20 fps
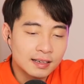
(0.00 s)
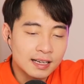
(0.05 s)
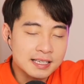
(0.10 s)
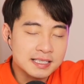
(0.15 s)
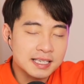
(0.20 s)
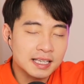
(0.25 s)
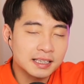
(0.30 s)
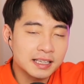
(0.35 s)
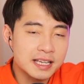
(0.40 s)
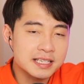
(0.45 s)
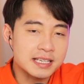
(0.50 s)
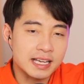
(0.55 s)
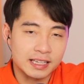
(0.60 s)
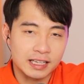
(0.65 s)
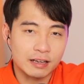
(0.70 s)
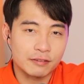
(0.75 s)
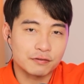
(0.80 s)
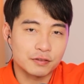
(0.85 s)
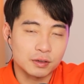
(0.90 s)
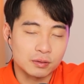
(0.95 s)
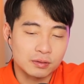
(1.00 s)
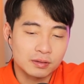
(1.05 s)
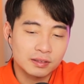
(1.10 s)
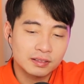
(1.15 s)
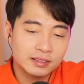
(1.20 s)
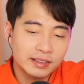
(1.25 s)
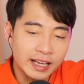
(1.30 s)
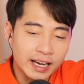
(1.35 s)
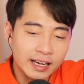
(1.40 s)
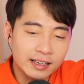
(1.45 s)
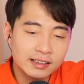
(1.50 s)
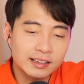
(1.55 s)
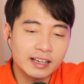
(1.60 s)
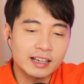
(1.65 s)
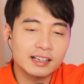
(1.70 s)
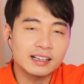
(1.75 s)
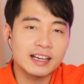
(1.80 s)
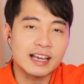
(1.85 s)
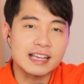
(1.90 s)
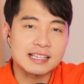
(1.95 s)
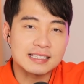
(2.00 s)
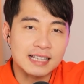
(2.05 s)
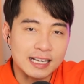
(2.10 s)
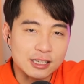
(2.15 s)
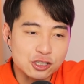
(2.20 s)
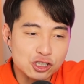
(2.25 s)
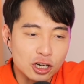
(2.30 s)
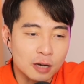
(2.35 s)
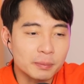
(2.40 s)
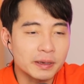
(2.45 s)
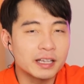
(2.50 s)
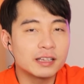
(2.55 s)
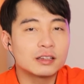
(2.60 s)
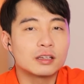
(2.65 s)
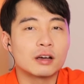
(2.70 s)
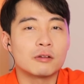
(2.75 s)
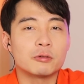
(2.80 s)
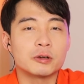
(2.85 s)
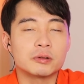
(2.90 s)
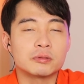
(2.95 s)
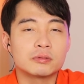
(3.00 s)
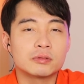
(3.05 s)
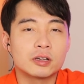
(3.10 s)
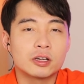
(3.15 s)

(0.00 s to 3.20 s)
Listen, niece and nephew. Dating is like job interview.